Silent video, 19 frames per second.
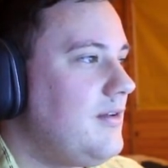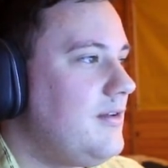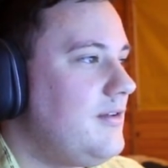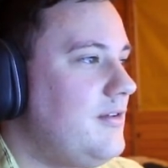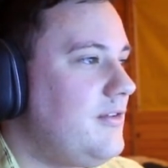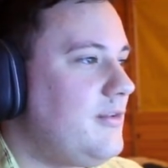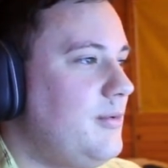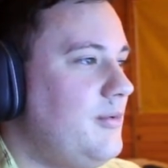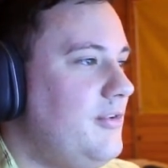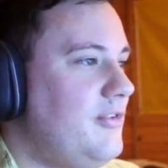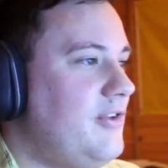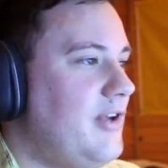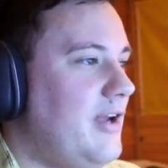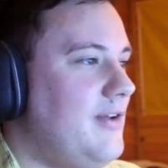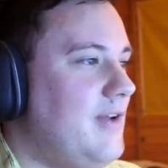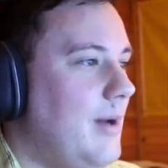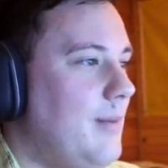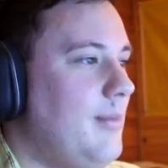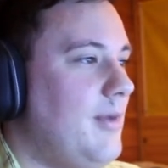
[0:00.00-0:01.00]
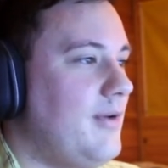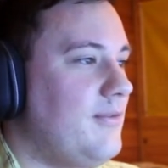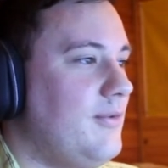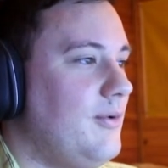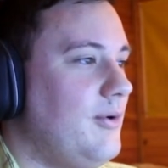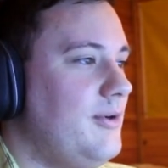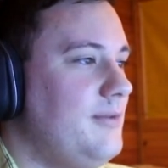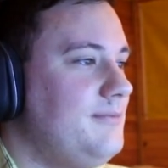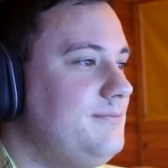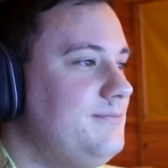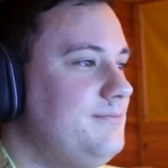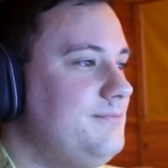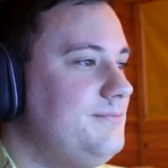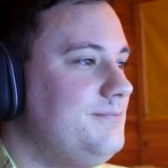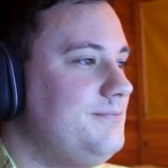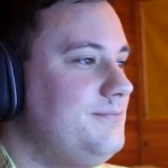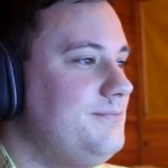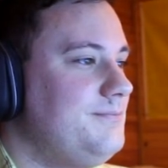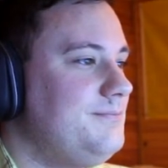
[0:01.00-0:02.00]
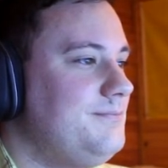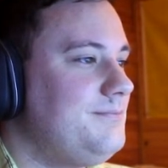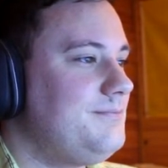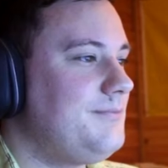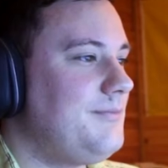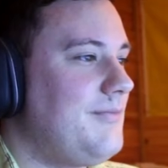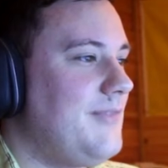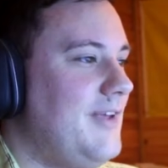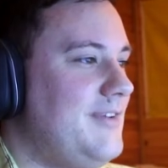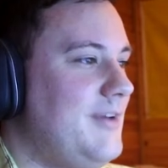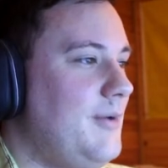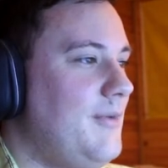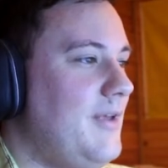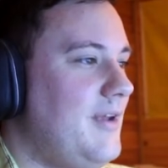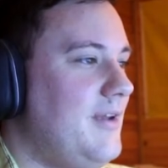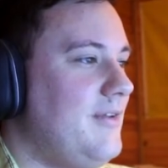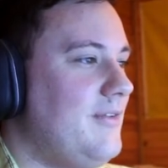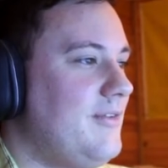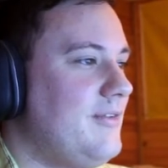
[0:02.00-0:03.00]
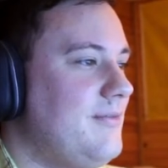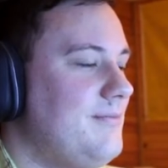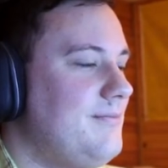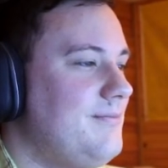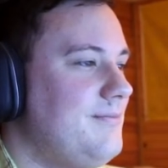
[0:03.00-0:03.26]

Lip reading: Did someone just take a dump on my floor? Is that what that is?